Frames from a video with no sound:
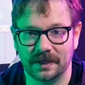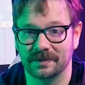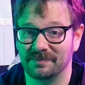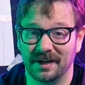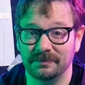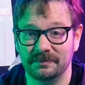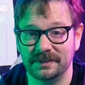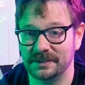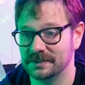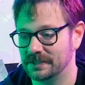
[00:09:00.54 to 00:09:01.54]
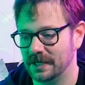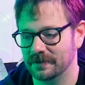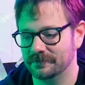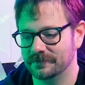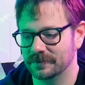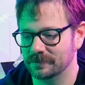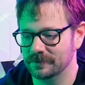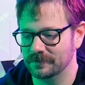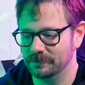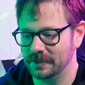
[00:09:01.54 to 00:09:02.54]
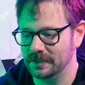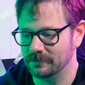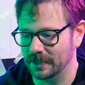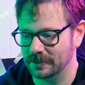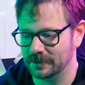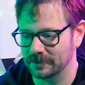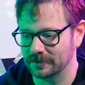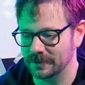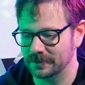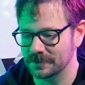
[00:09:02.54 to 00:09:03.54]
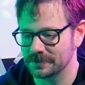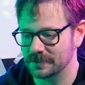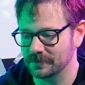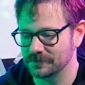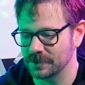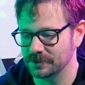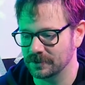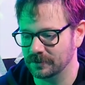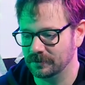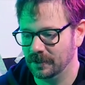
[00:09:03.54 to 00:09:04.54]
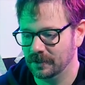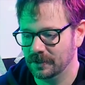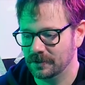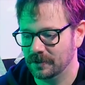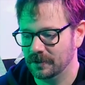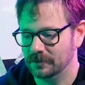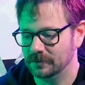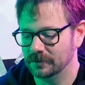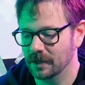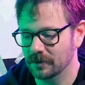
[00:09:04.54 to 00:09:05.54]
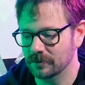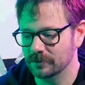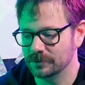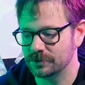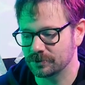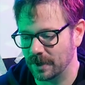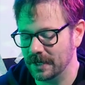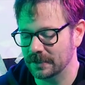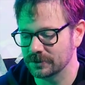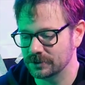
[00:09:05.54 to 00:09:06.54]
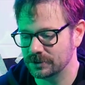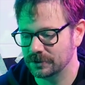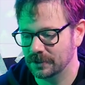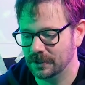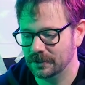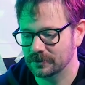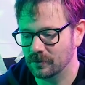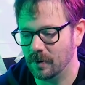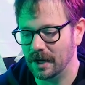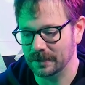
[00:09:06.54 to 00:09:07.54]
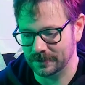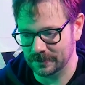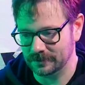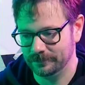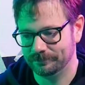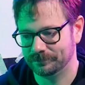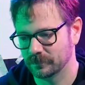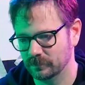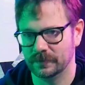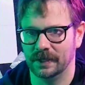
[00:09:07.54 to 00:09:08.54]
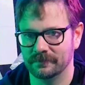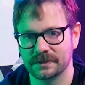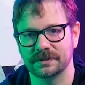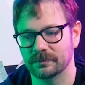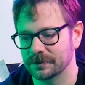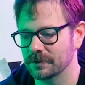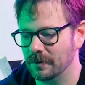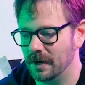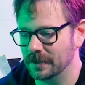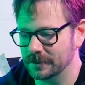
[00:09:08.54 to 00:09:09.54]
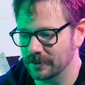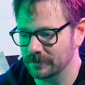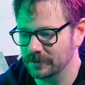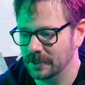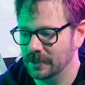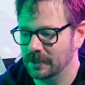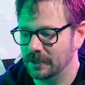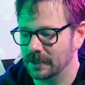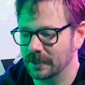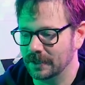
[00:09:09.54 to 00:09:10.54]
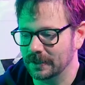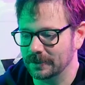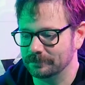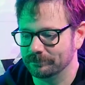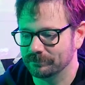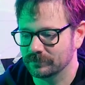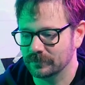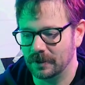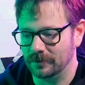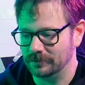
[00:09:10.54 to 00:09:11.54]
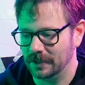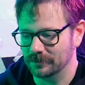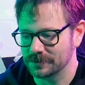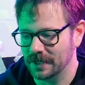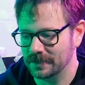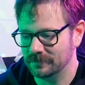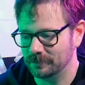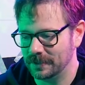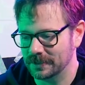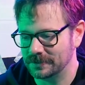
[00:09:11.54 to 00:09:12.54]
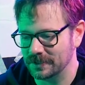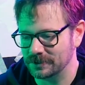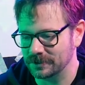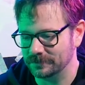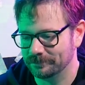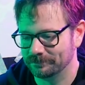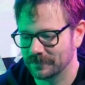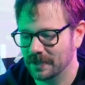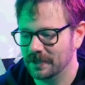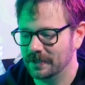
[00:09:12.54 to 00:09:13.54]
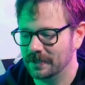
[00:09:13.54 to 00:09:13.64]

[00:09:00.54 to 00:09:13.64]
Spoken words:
I can probably just have the movie playing back here, and it's of such a low, strange quality, and obviously with no audio. I was not even paying attention.